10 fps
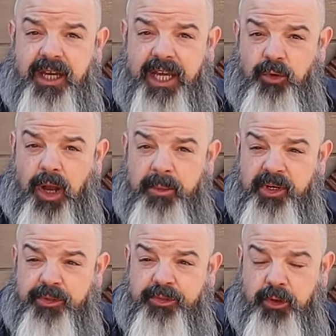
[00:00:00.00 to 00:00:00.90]

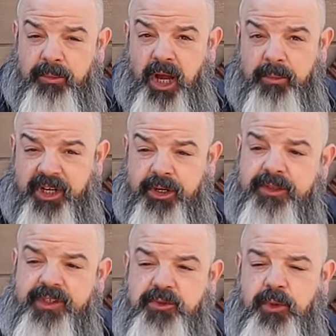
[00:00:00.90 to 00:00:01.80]
hygrometer thermometer.
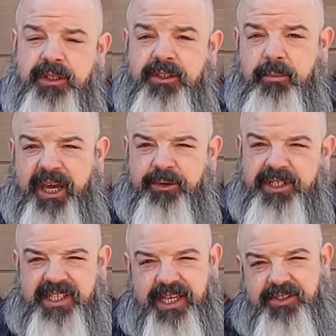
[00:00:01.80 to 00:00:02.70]
This one, the
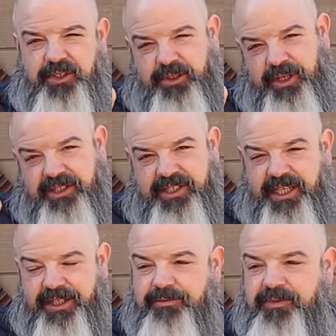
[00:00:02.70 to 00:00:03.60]
battery's dead, so you're not
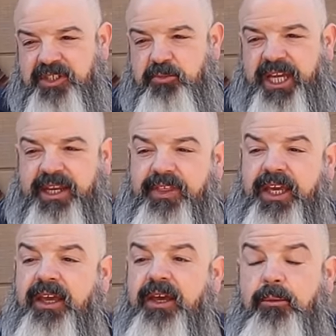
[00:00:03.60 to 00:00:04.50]
seeing it display
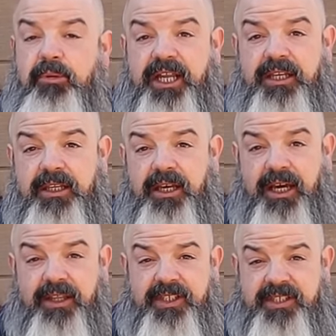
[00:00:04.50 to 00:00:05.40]
anything. But
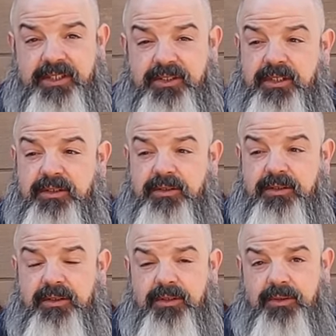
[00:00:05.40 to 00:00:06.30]
uh, this is
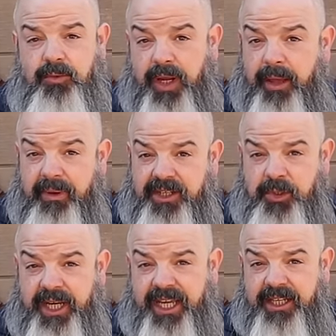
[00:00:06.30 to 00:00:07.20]
what I'm
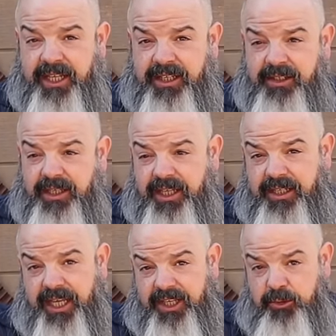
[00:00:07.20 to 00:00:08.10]
measuring it in,
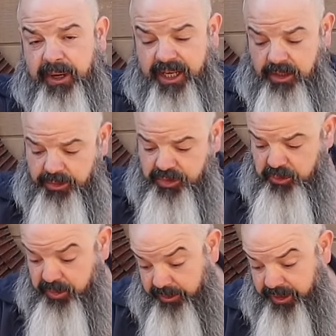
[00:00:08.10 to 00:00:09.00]
in each of my
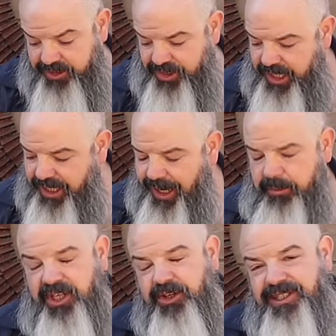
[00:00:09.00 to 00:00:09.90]
enclosures pretty much. I
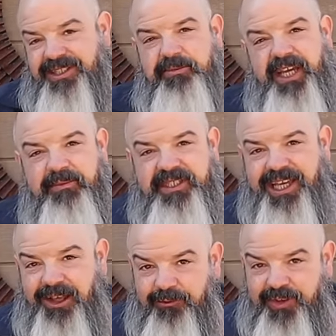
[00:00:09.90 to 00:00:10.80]
mean, you can sometimes
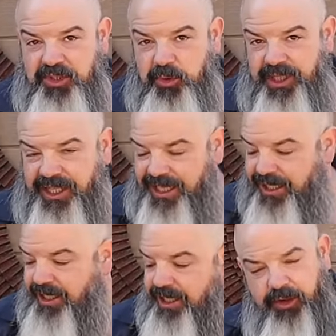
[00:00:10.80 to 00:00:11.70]
tell
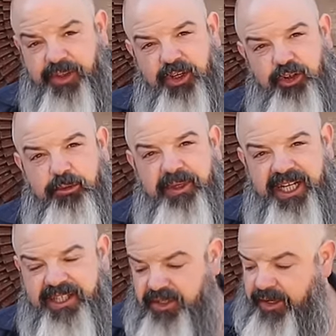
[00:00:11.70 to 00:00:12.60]
visually, you know, that your
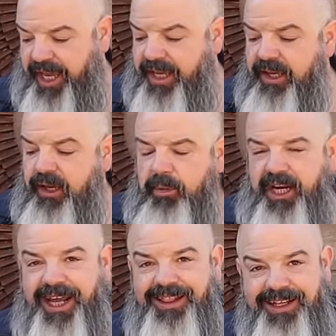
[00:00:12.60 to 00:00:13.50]
humidity's okay,
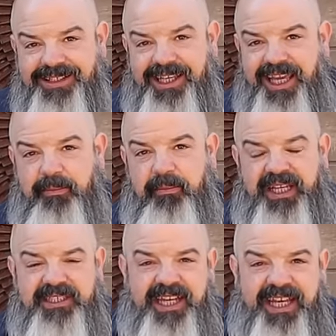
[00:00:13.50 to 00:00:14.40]
but I like to keep
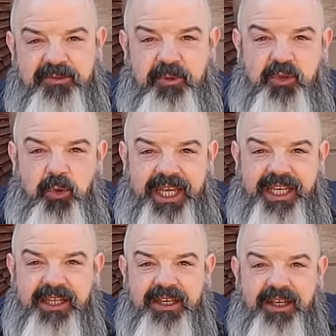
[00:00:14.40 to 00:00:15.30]
my snakes
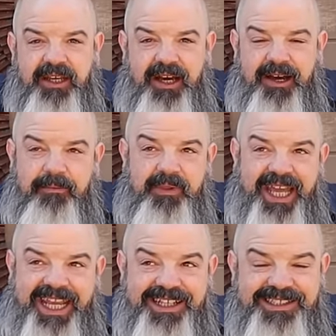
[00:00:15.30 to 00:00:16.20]
between um,
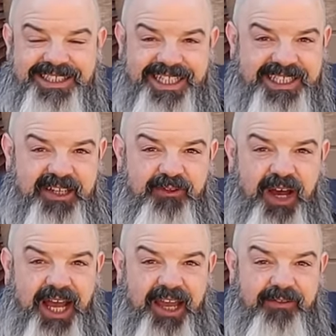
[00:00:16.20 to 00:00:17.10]
like
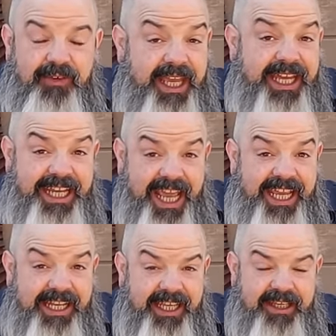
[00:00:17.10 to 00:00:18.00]
65 and
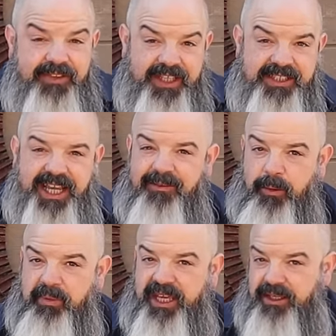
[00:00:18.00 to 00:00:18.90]
80. That's kind of
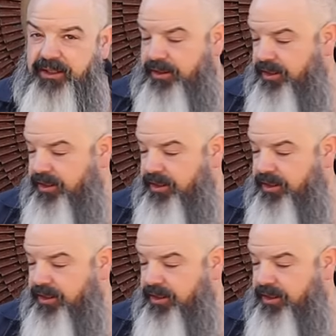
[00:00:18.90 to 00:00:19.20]
a big